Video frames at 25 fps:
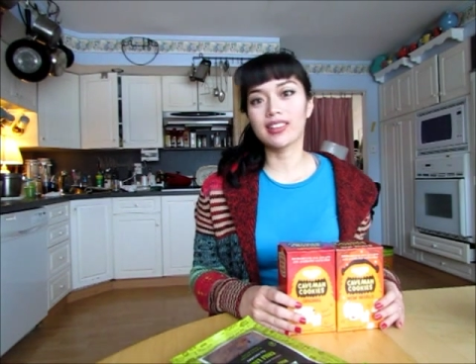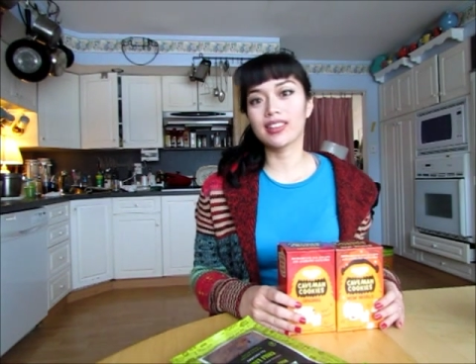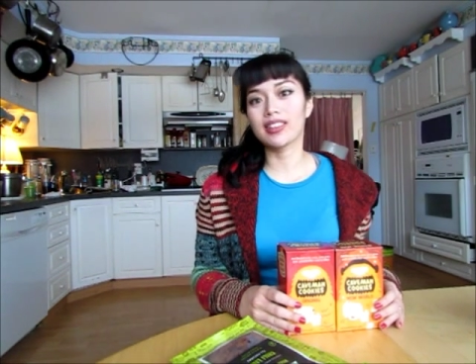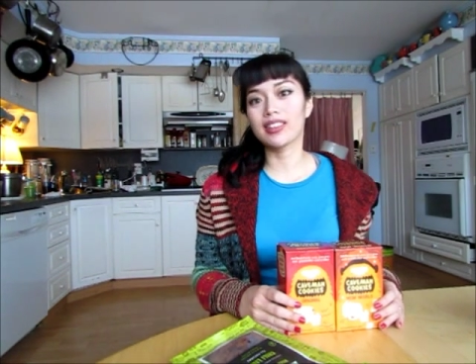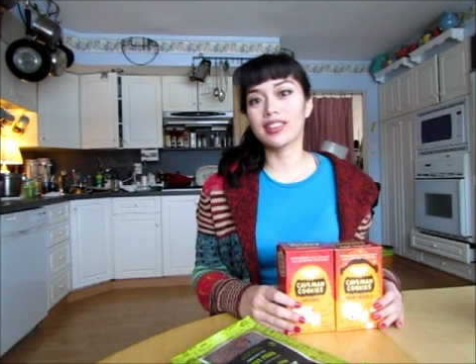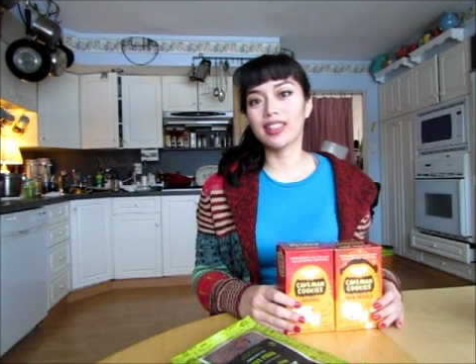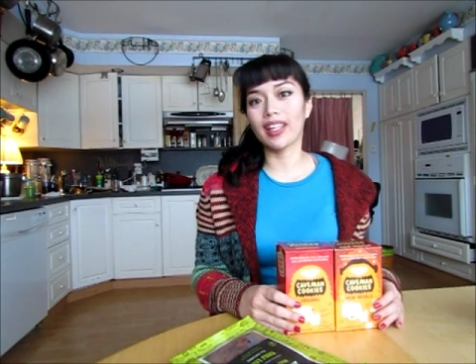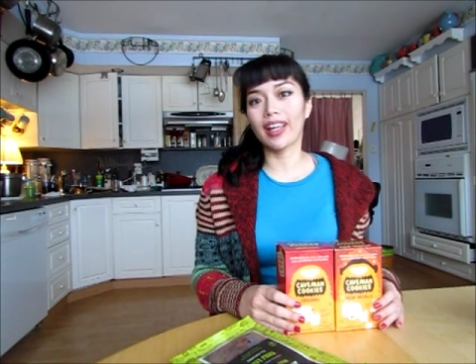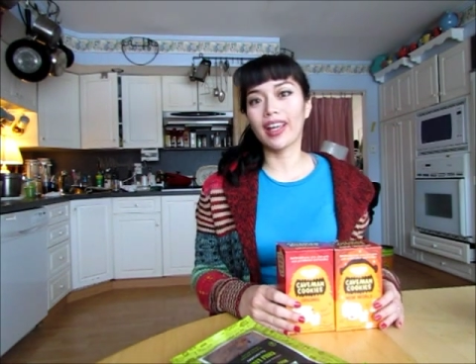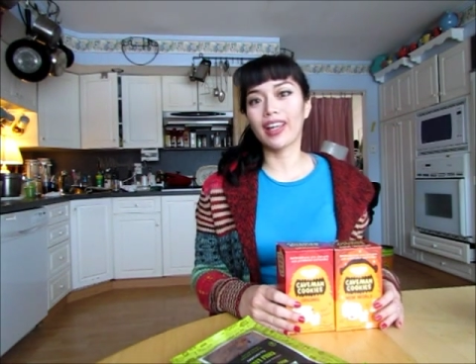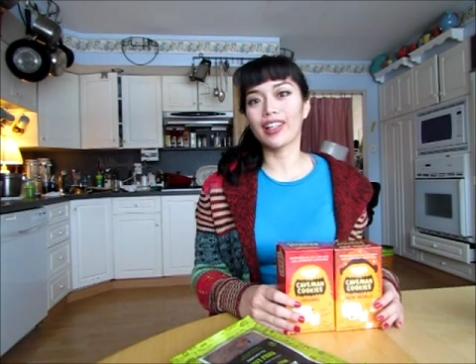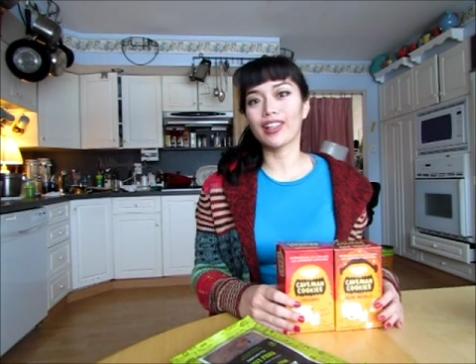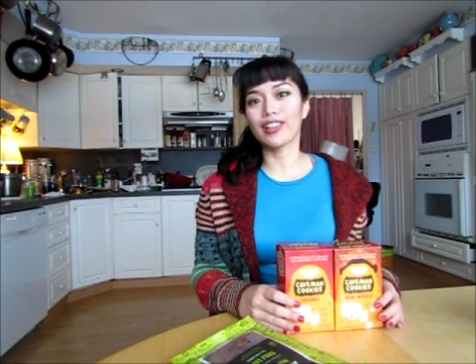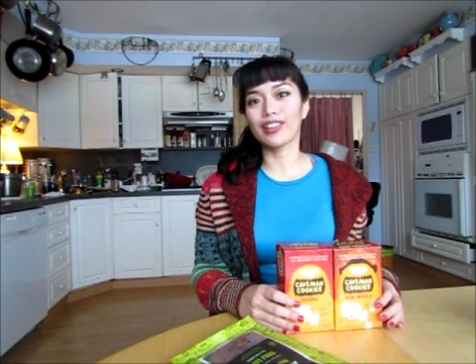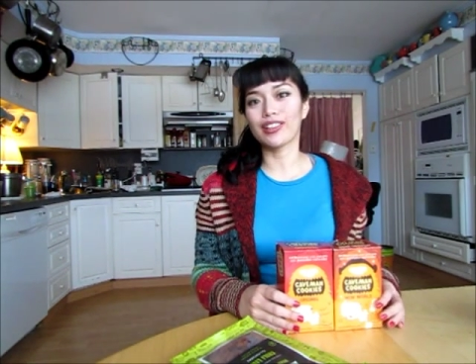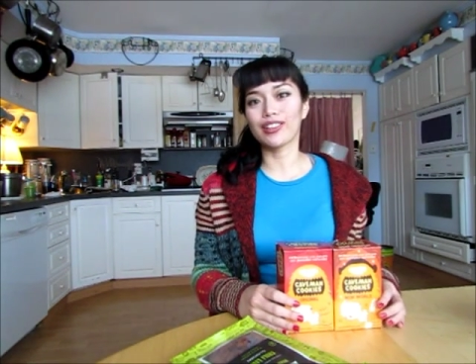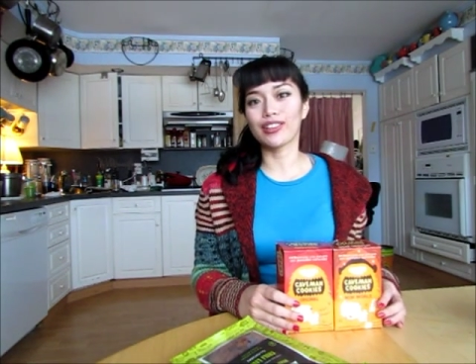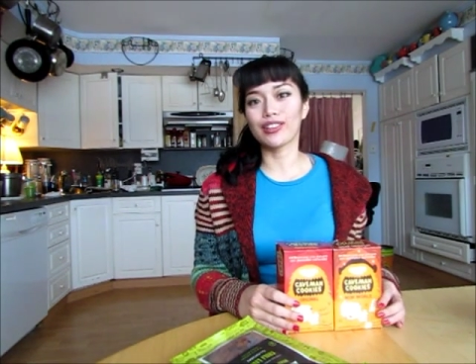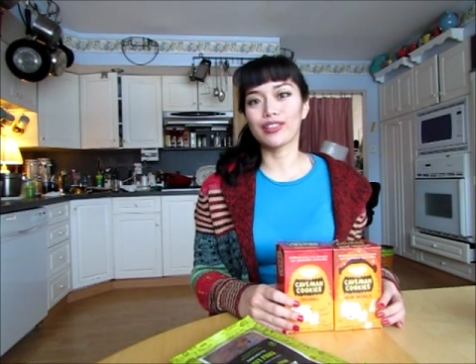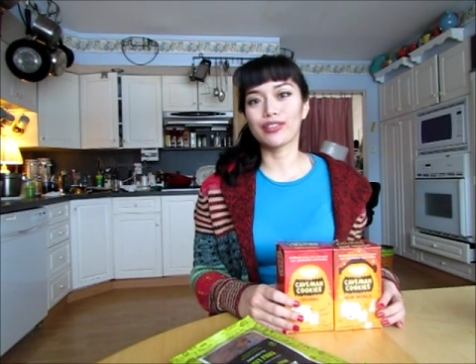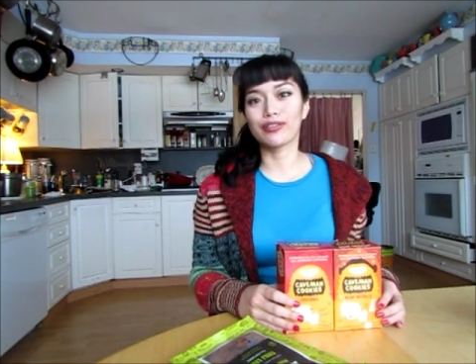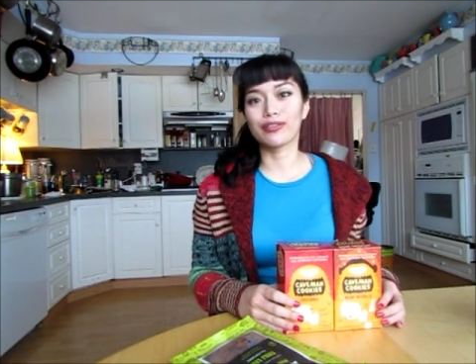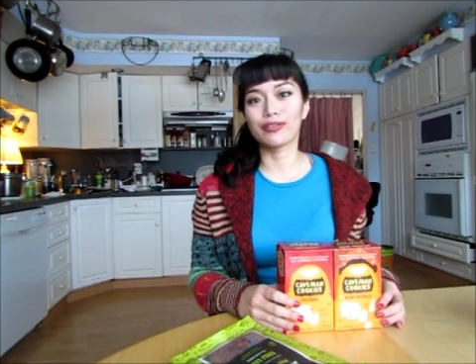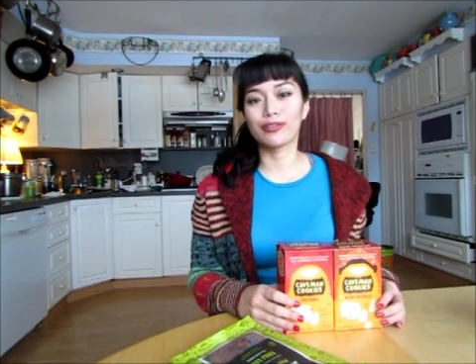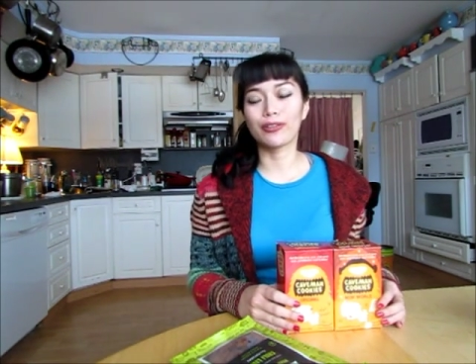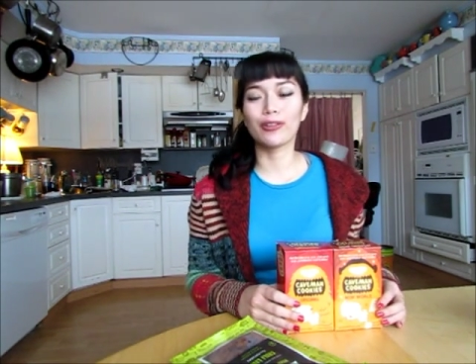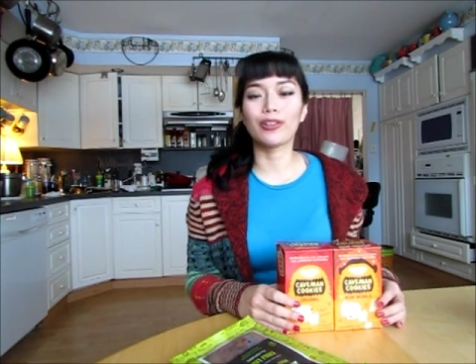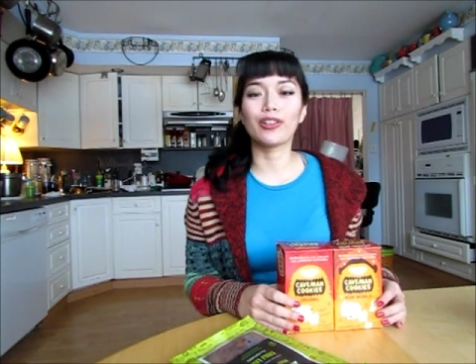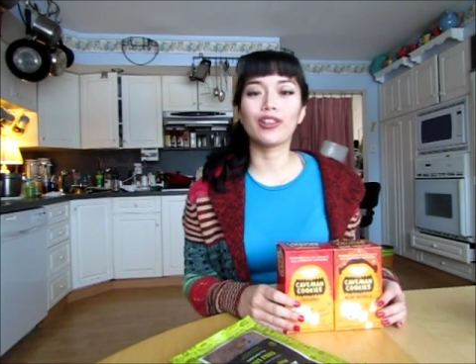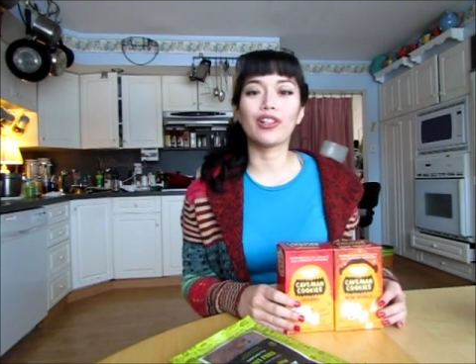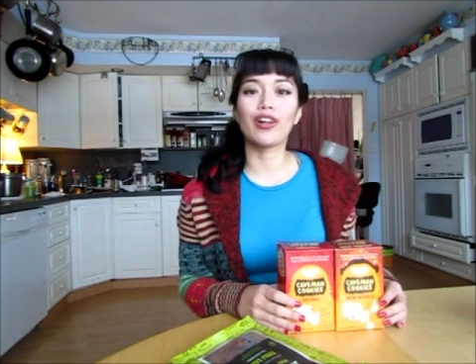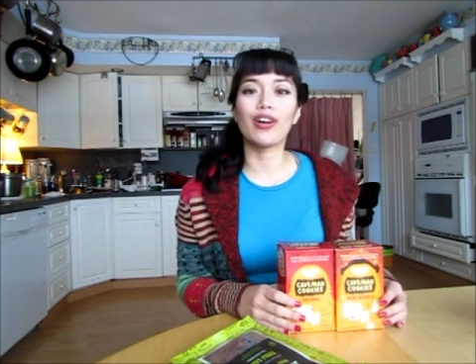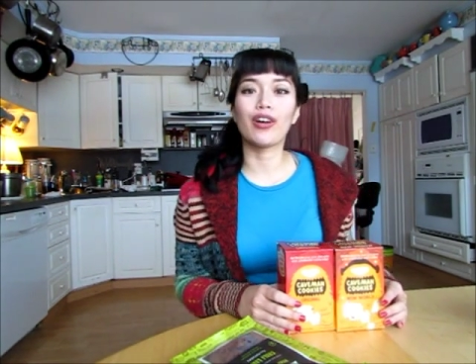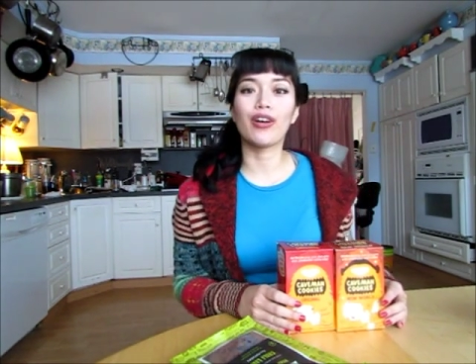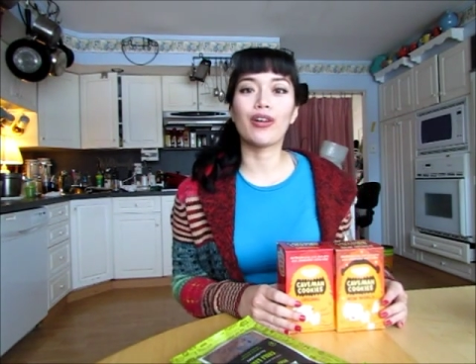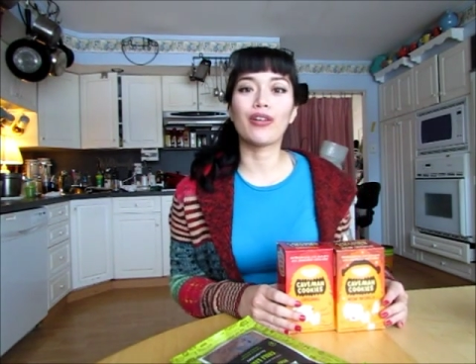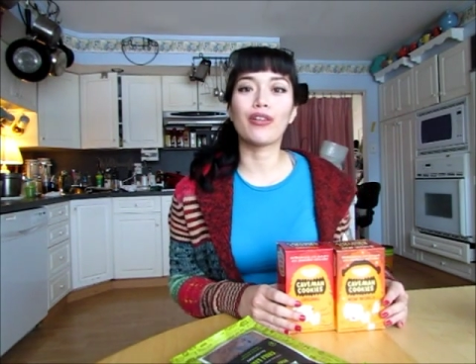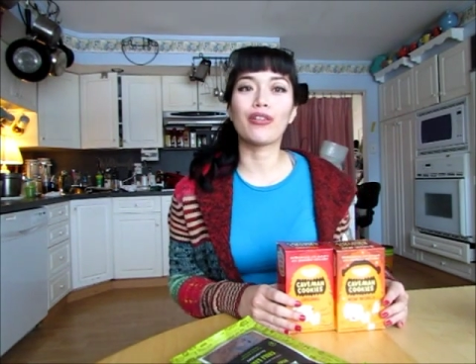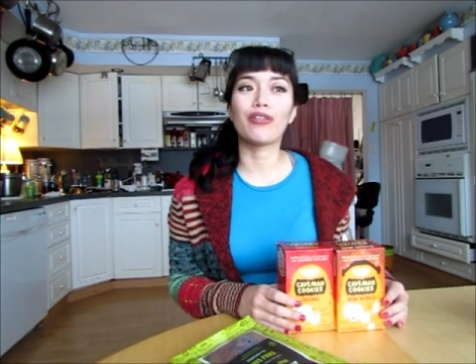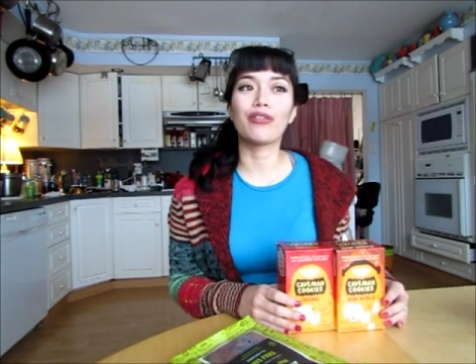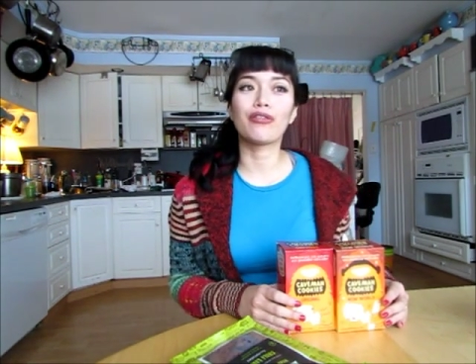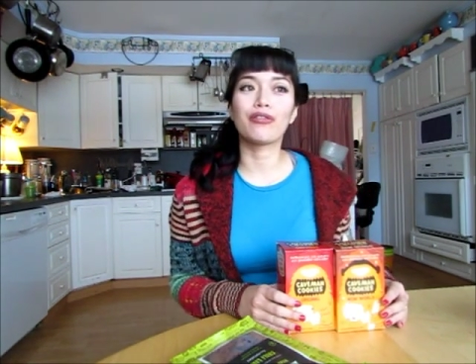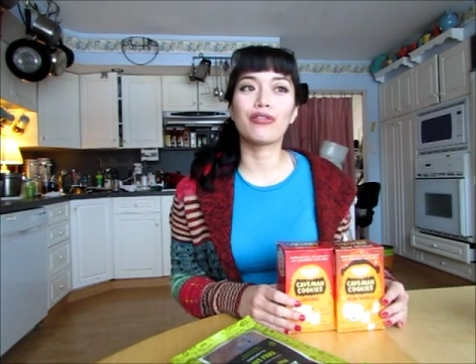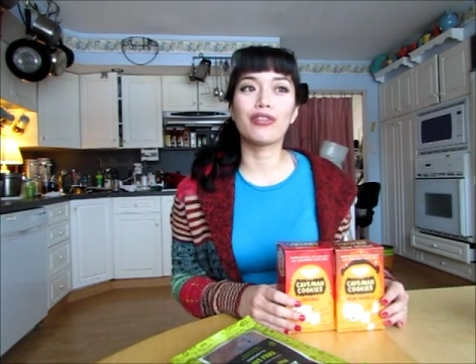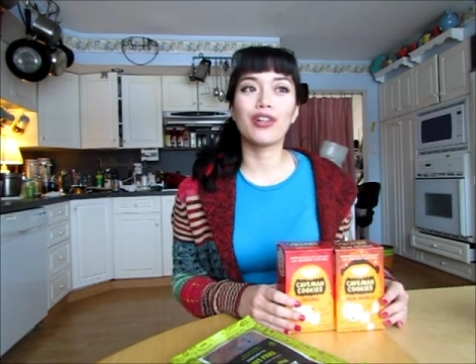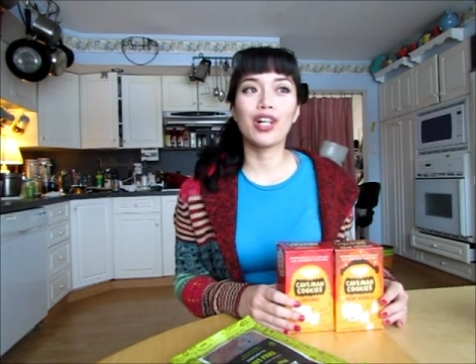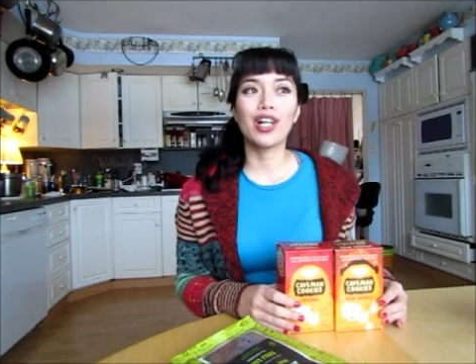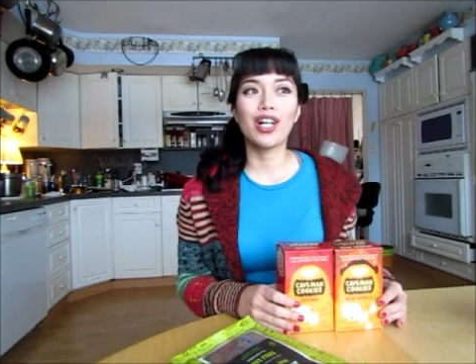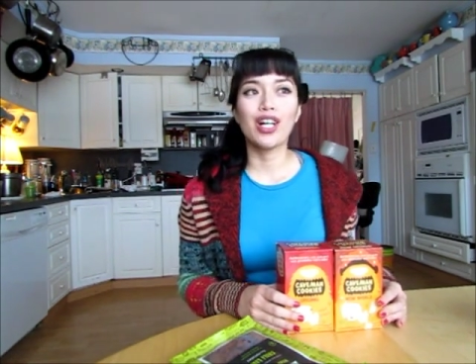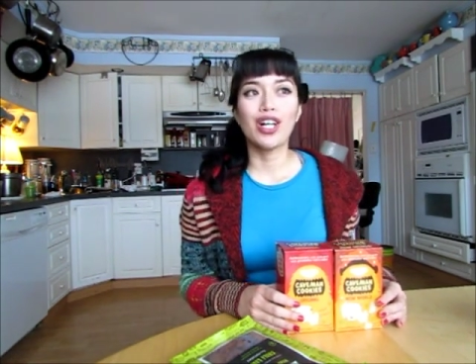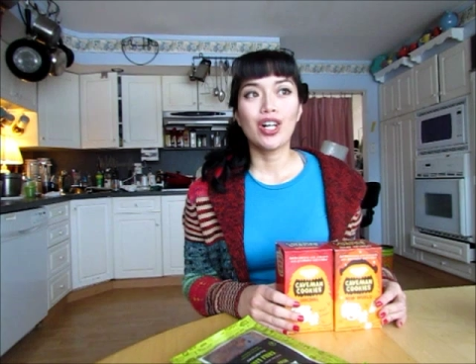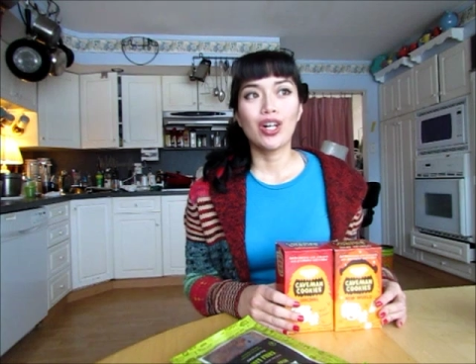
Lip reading: stand full of